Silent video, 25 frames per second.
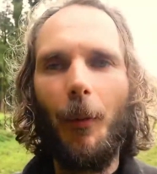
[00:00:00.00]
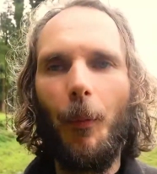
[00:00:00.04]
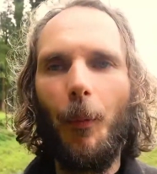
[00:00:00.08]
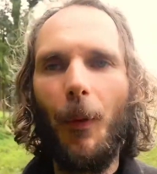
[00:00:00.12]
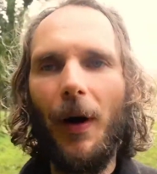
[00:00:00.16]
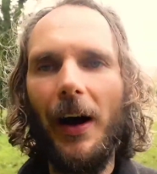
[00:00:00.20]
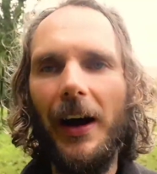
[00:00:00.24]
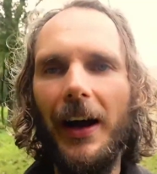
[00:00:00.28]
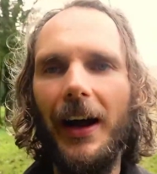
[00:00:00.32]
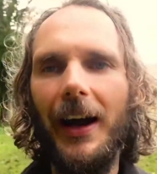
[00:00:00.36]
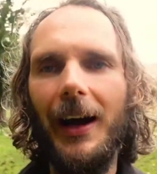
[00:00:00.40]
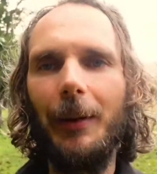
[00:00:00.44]

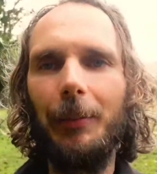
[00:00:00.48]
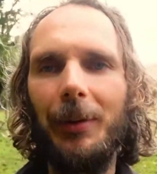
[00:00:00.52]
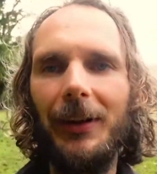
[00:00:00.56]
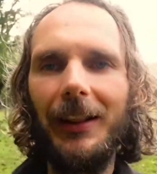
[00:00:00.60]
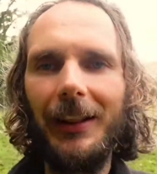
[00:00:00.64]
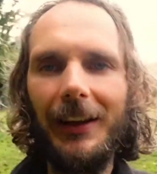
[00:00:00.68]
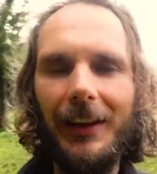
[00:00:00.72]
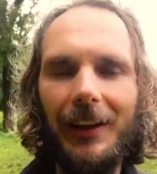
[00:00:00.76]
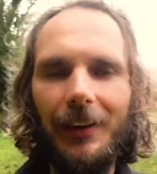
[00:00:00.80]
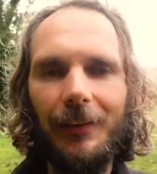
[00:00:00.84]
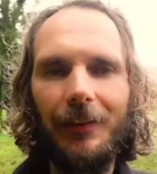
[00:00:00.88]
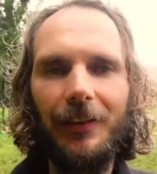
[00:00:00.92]
why I
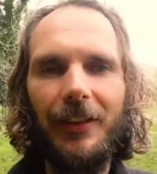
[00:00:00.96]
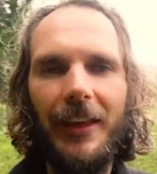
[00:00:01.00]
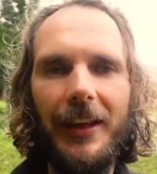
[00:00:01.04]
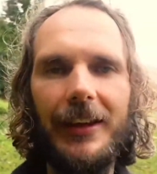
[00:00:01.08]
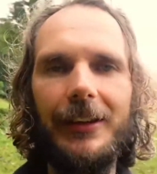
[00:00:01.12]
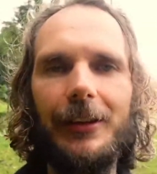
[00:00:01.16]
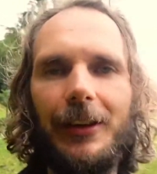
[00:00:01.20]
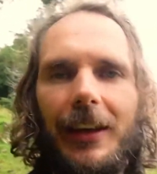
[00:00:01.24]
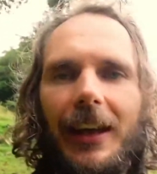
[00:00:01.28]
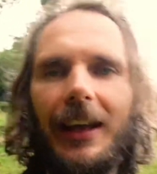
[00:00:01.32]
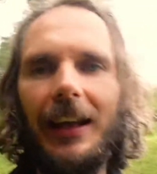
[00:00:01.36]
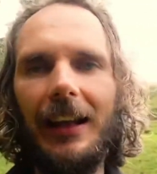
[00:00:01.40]
believe
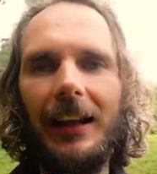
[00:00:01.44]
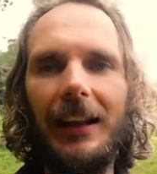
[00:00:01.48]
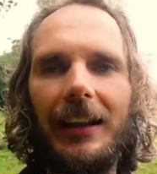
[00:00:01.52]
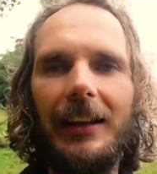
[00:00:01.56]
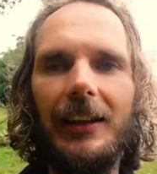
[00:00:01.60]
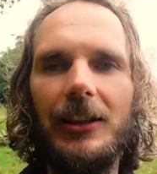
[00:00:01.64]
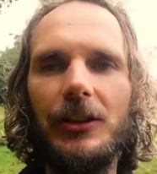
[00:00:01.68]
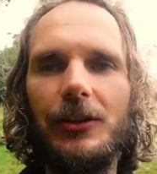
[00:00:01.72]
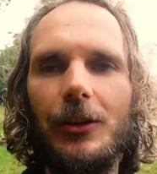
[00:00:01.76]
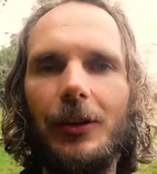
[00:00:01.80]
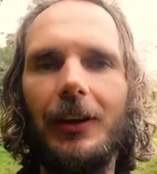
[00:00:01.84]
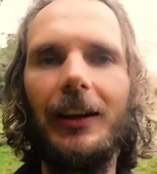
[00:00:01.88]
that you can
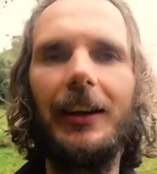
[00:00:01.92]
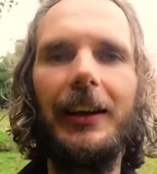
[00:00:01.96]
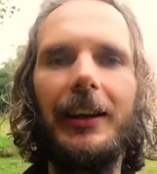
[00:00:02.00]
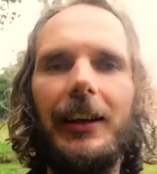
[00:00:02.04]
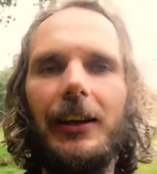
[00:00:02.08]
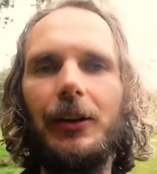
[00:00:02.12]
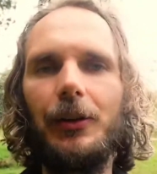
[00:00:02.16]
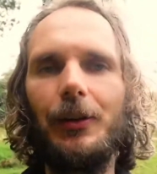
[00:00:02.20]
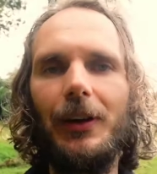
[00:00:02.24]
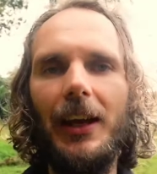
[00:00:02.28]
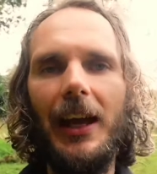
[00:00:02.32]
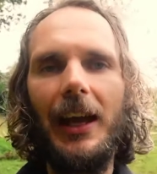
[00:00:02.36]

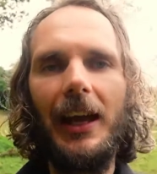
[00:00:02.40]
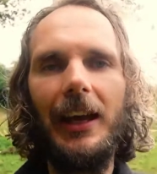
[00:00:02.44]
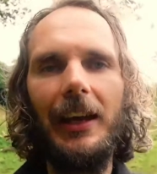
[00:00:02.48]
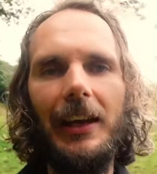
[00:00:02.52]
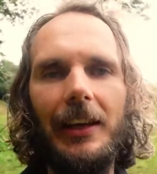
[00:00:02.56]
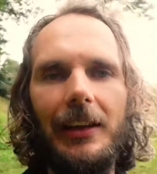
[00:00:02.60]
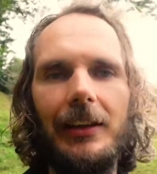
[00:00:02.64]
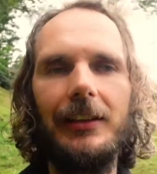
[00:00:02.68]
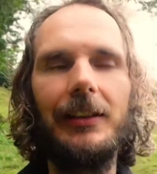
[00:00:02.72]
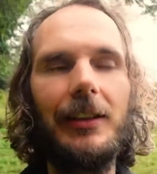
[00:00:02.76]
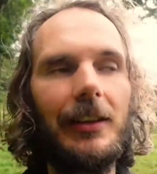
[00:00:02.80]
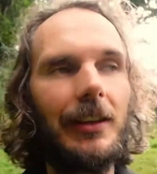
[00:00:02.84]
literally
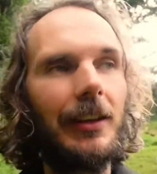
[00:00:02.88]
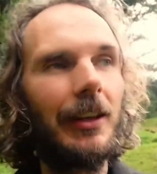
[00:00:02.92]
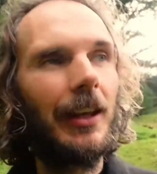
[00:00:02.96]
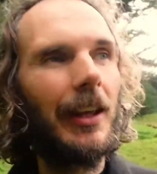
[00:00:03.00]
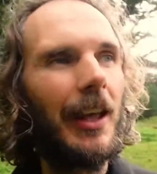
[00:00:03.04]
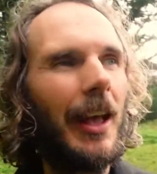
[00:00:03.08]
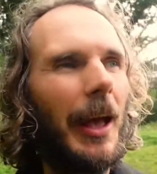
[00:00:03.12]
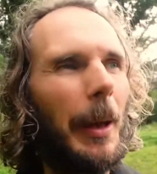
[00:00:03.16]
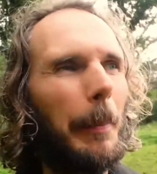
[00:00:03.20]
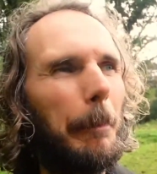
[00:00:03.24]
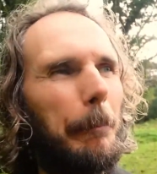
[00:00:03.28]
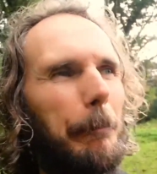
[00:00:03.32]
create
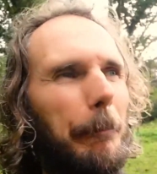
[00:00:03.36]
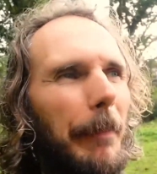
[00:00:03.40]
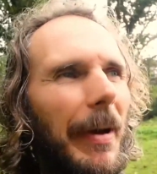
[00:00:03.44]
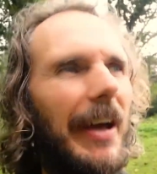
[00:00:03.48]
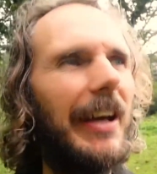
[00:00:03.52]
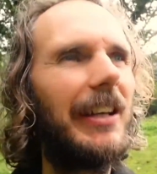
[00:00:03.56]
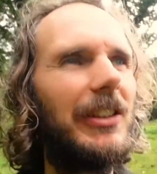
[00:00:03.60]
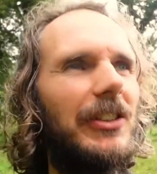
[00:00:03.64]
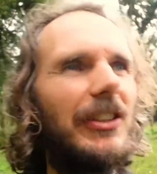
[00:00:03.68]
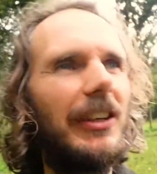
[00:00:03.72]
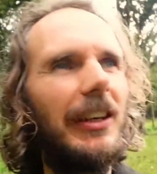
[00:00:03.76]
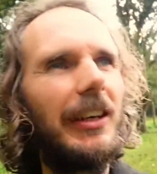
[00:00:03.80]

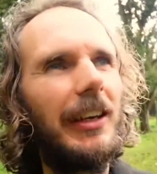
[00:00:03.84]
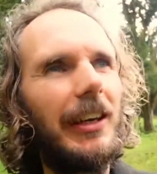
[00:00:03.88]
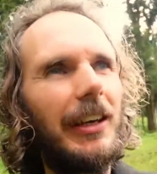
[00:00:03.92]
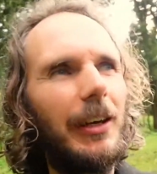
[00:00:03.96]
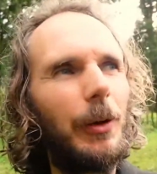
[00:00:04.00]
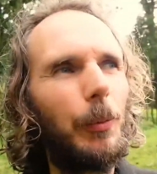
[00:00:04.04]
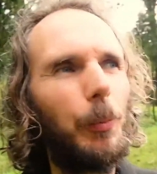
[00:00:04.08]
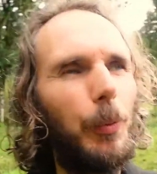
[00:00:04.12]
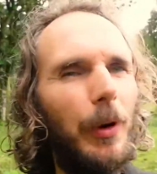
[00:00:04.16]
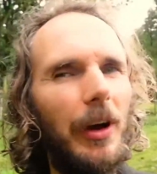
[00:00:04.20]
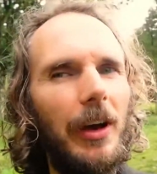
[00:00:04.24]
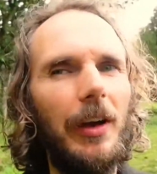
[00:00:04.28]

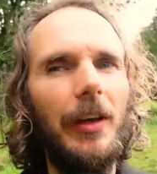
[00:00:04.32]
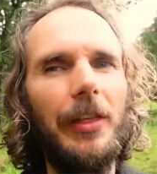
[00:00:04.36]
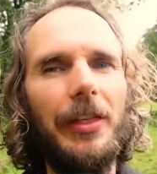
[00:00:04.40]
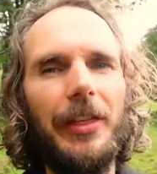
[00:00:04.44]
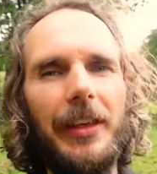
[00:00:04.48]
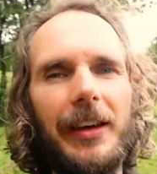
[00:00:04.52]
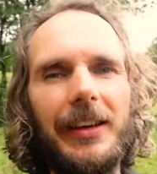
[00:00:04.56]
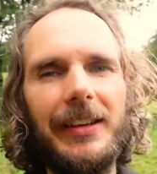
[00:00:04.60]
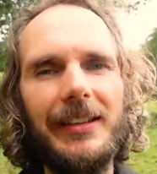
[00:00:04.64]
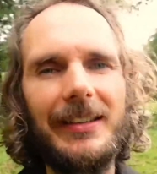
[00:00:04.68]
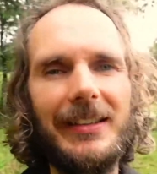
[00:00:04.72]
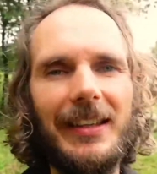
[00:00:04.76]
magic
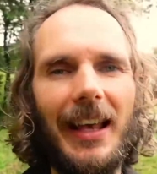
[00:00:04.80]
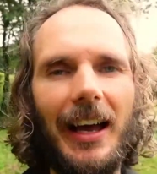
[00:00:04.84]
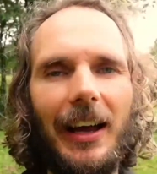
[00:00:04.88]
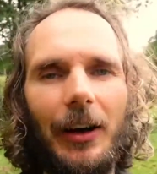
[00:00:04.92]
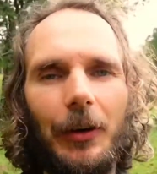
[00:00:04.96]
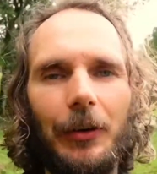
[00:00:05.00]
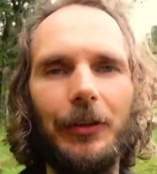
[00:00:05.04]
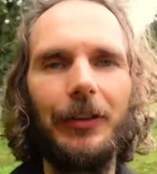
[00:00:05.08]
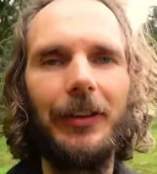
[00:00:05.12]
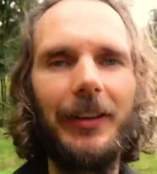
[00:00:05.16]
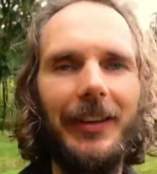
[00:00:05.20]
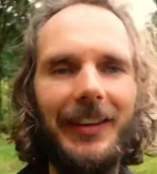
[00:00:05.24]
with
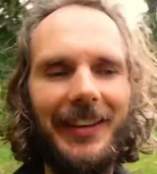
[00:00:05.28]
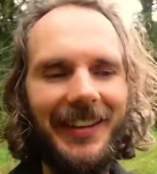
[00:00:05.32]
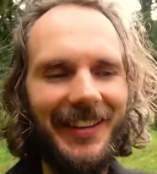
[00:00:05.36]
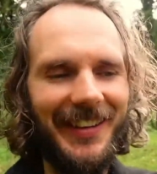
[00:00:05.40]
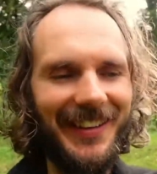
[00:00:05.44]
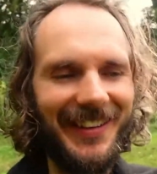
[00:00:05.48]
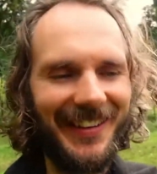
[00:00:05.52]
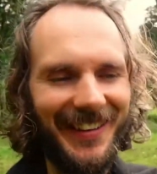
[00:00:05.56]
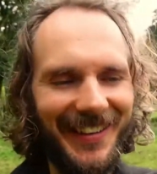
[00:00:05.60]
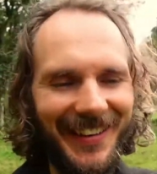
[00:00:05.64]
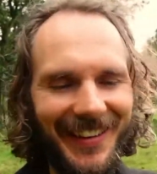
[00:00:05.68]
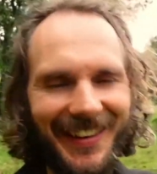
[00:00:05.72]
sound.
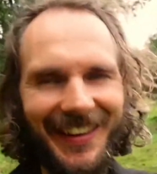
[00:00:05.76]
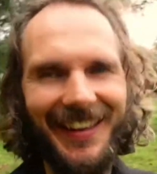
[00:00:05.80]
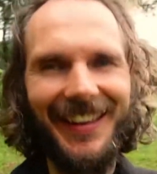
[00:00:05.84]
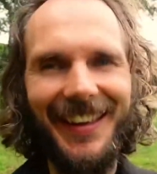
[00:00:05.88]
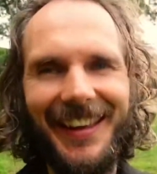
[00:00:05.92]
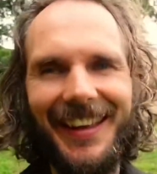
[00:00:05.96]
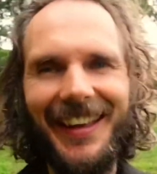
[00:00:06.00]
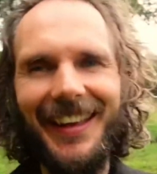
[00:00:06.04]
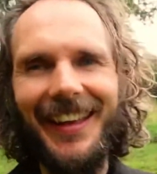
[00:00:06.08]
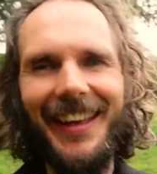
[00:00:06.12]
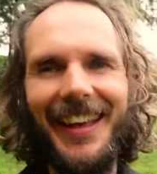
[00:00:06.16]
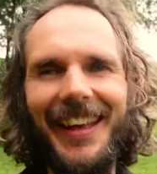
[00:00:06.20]

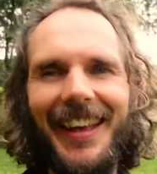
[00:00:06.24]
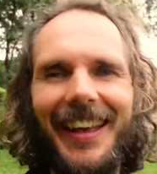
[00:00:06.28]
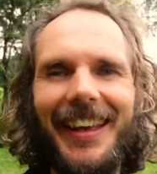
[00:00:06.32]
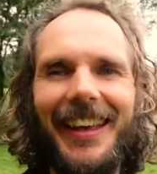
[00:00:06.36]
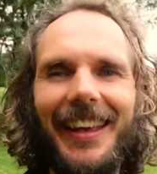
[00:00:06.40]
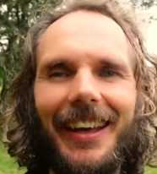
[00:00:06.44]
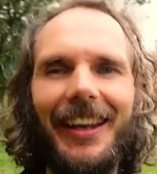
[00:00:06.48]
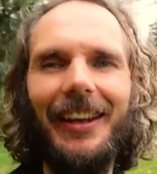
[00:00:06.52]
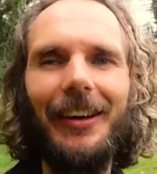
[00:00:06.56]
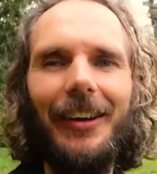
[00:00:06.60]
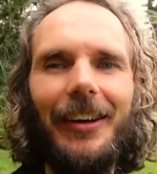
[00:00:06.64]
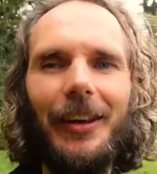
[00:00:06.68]

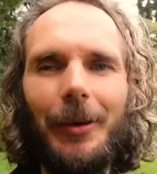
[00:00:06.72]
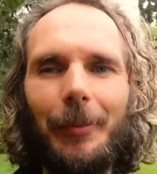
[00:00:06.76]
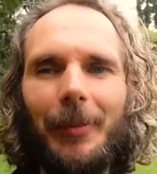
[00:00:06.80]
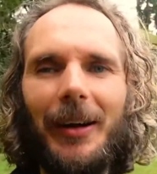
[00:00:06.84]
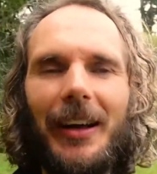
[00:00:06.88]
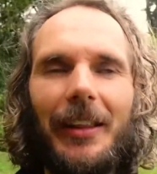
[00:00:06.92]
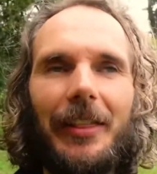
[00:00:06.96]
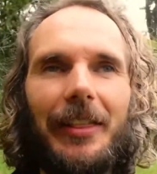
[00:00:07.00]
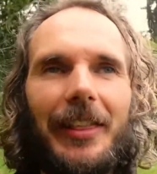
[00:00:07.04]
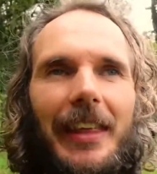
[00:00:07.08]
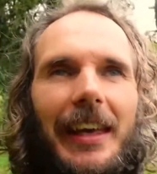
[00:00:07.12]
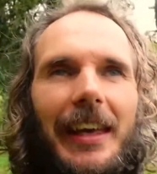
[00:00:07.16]
You know, you might